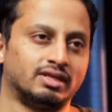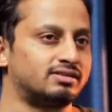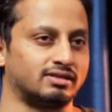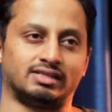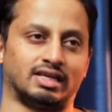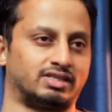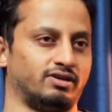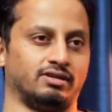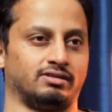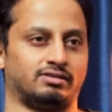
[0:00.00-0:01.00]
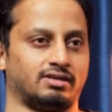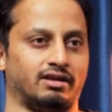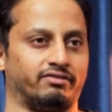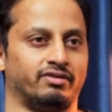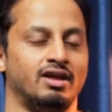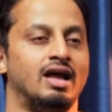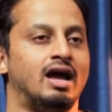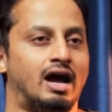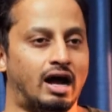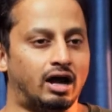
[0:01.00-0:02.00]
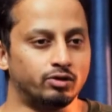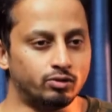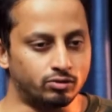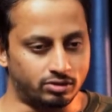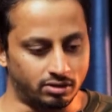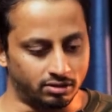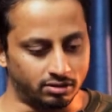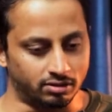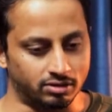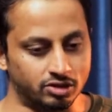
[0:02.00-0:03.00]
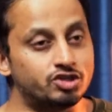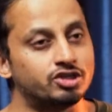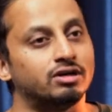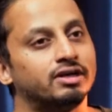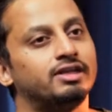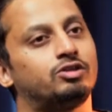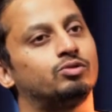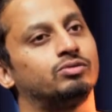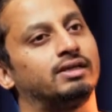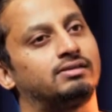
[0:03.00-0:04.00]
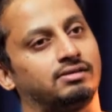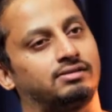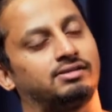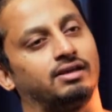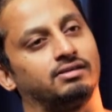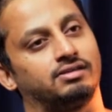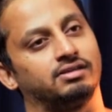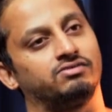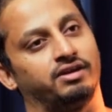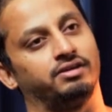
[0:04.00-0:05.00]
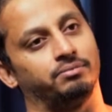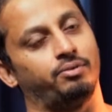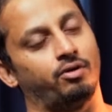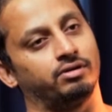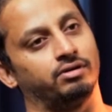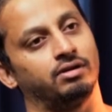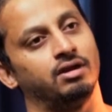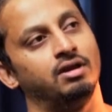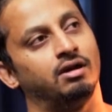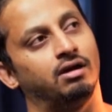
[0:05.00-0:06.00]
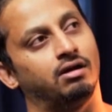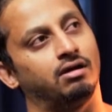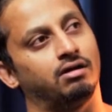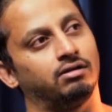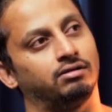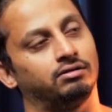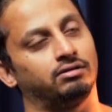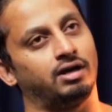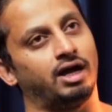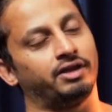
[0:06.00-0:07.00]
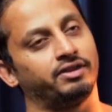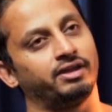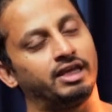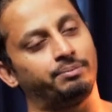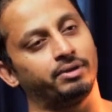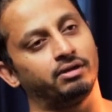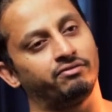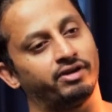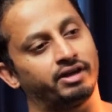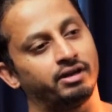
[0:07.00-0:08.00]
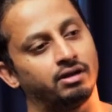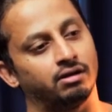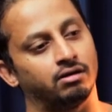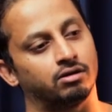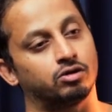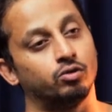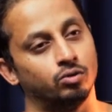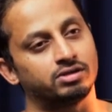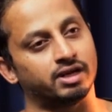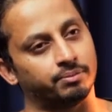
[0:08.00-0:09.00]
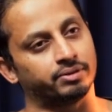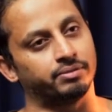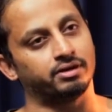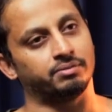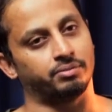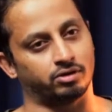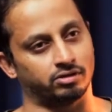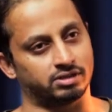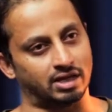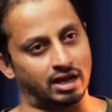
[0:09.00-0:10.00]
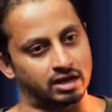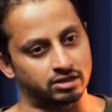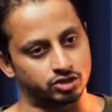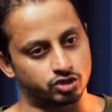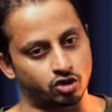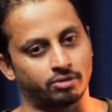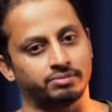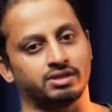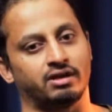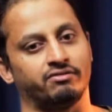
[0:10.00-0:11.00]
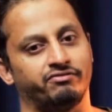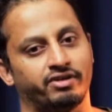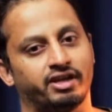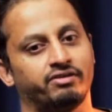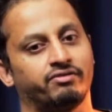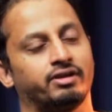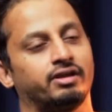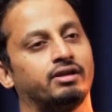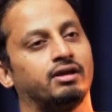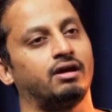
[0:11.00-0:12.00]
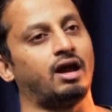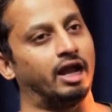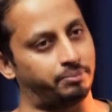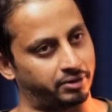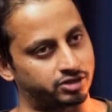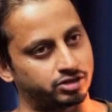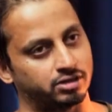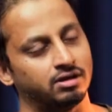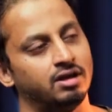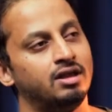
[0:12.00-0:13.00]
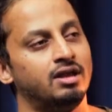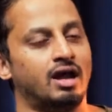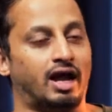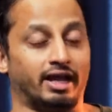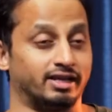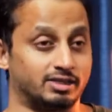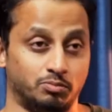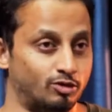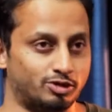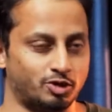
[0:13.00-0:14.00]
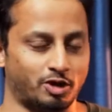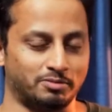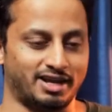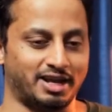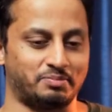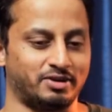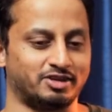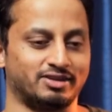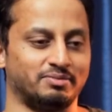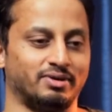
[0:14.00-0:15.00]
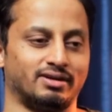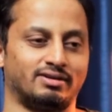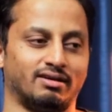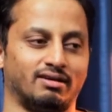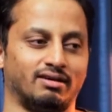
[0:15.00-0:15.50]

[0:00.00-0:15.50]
is successful in itself. How you journey through that success is very important. I think keeping a very cool temperament, because our jobs are very, very high pressured. I guess most jobs are high pressured, but